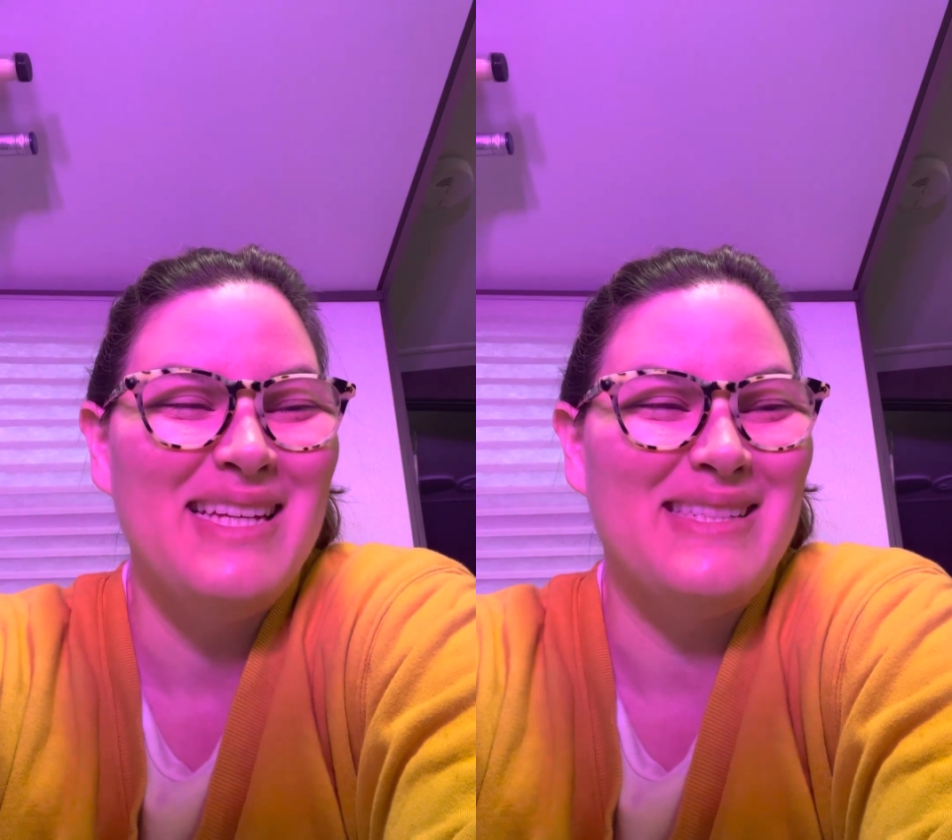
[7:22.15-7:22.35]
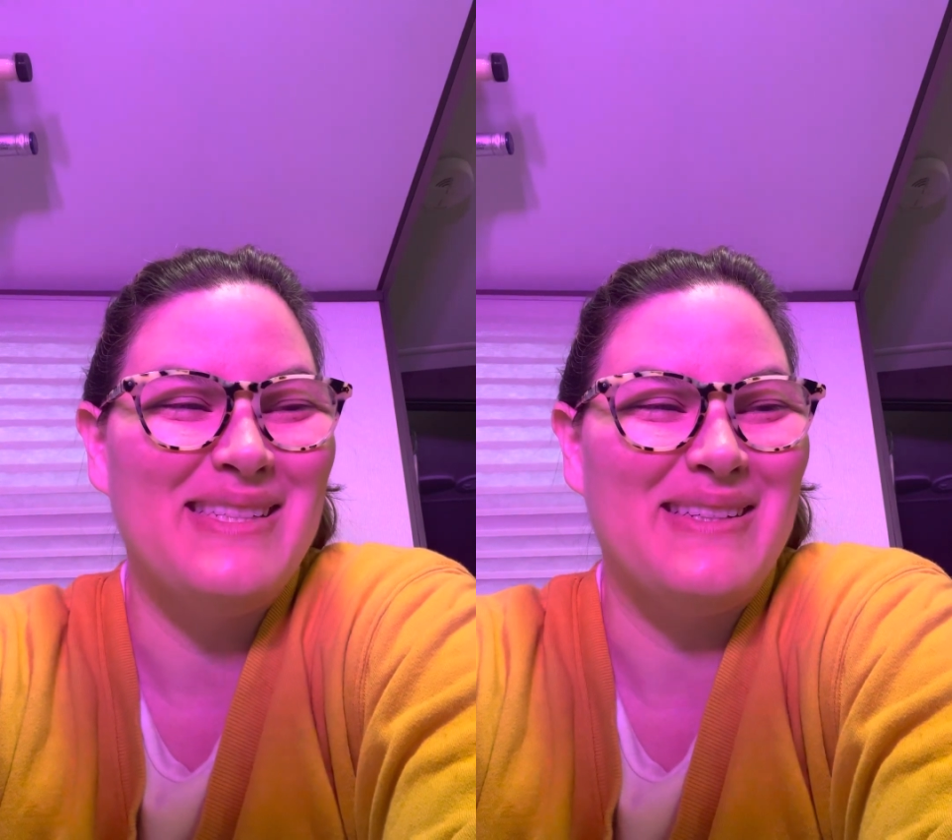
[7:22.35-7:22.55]

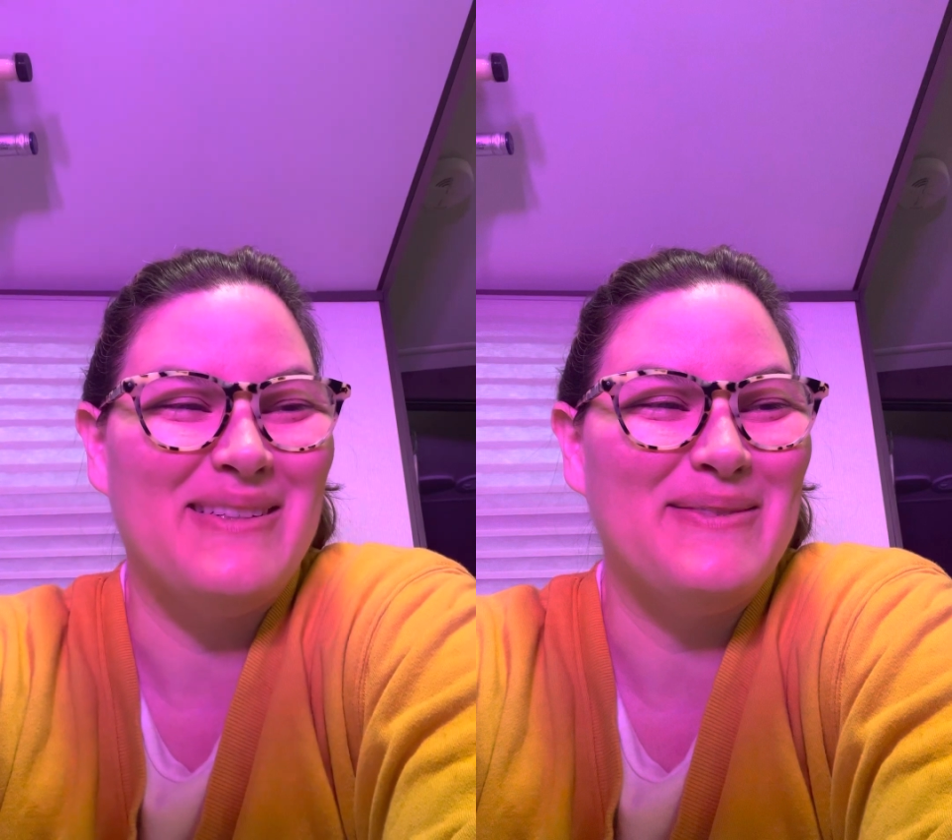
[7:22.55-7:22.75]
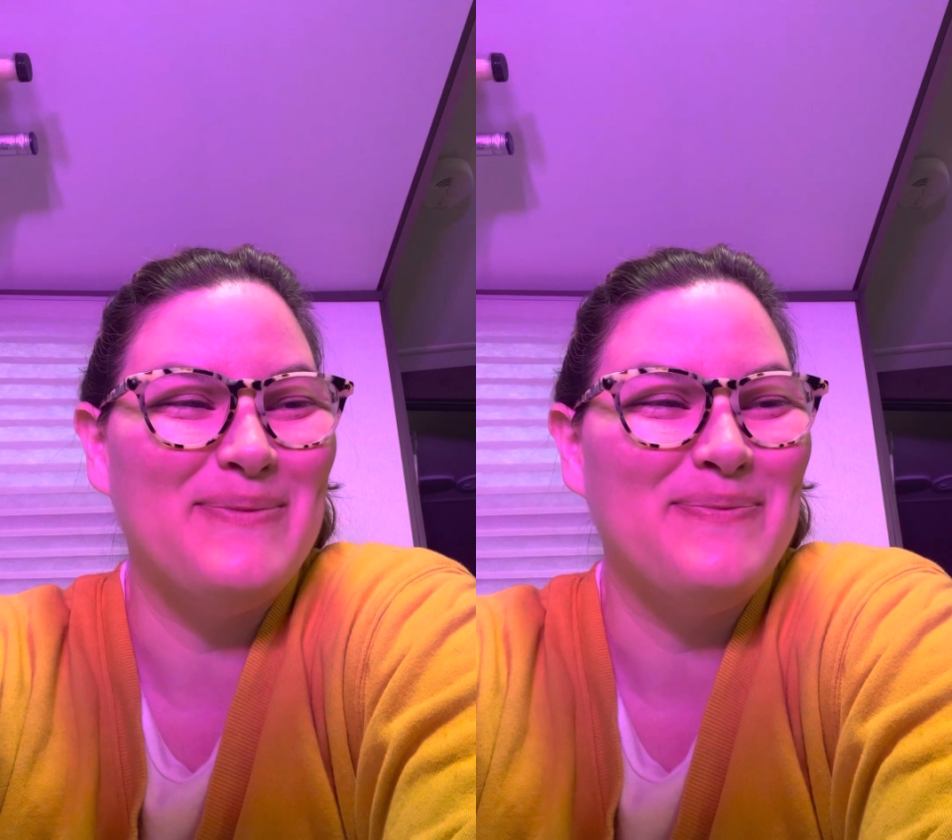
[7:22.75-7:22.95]

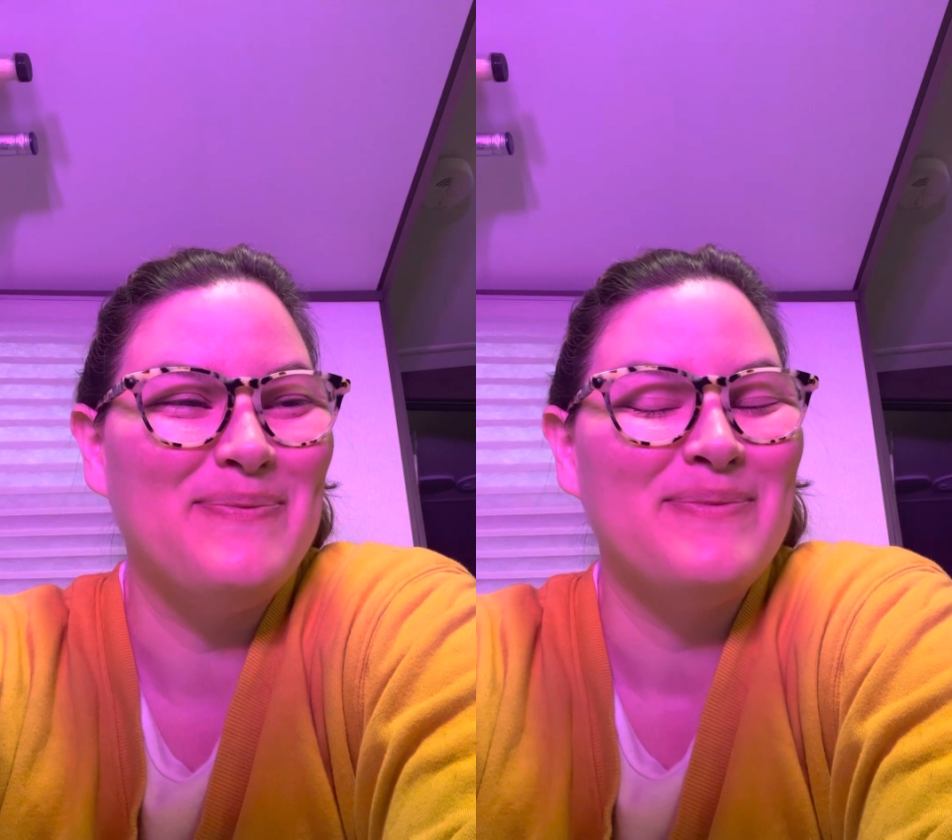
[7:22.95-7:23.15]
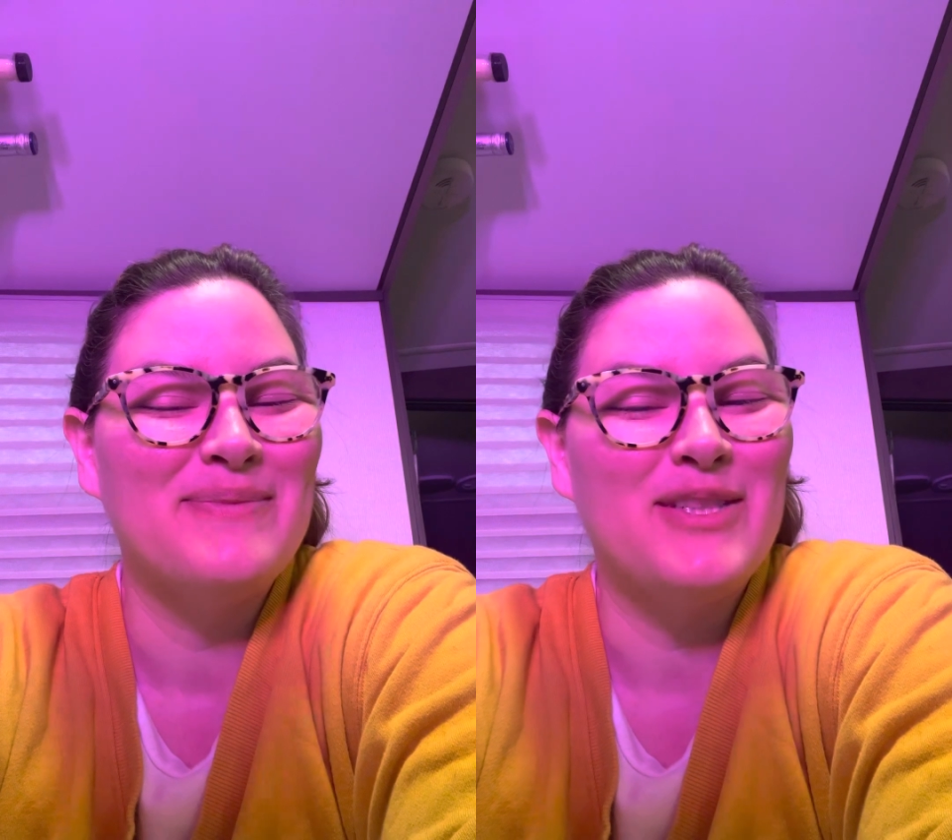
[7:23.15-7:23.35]
So
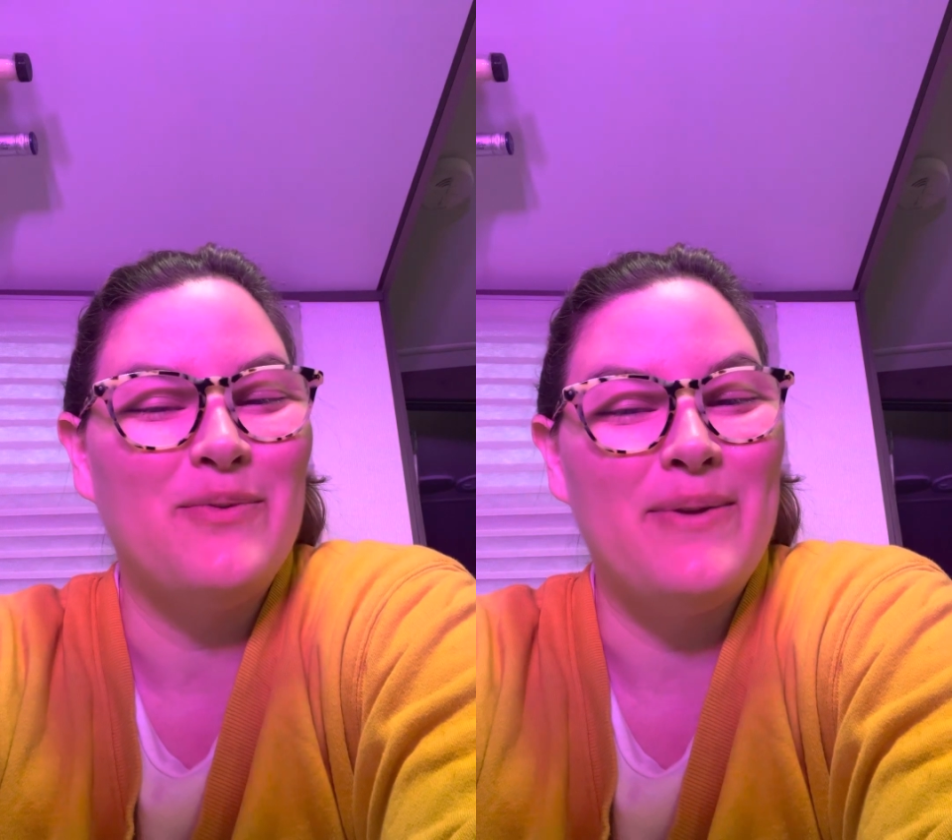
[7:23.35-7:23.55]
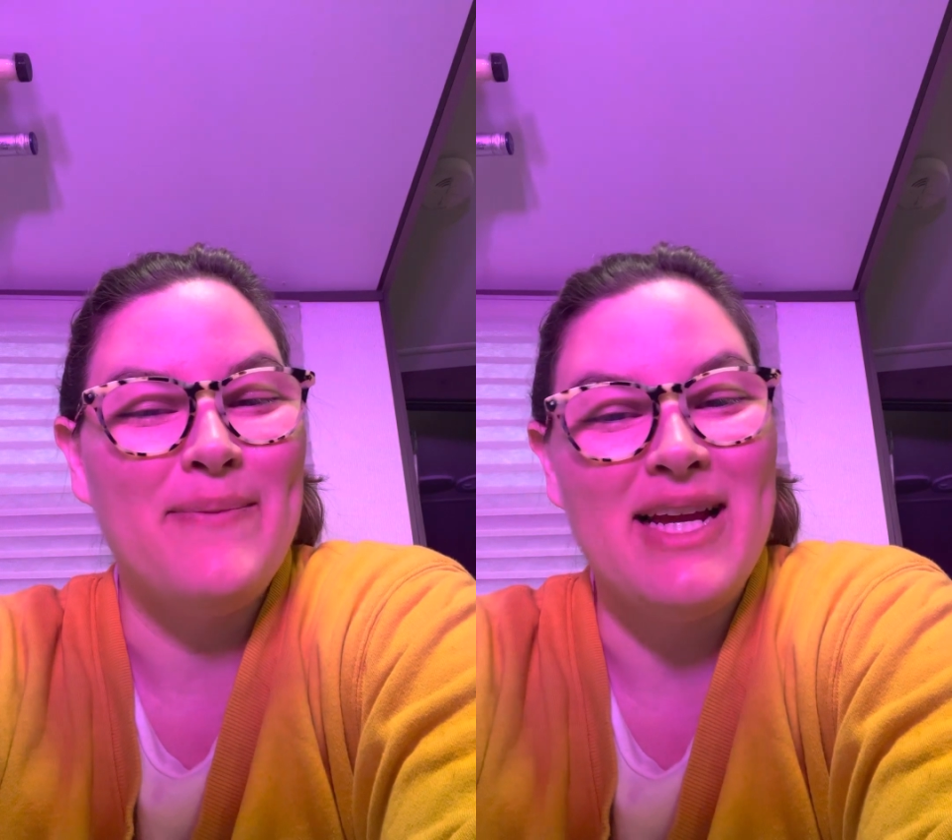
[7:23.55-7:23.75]
we may